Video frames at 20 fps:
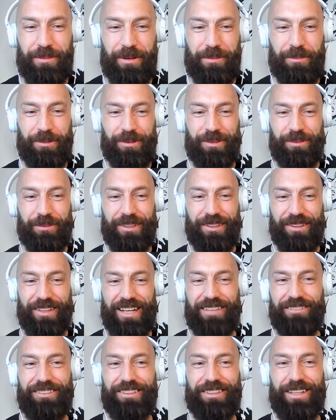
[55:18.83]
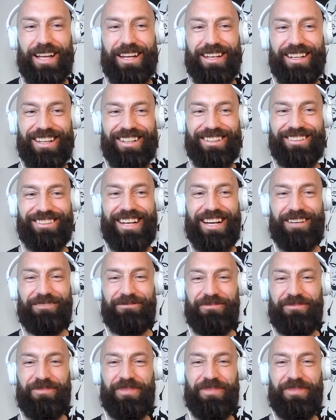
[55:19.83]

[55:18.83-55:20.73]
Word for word: Maybe we'll, we'll have to do that another time.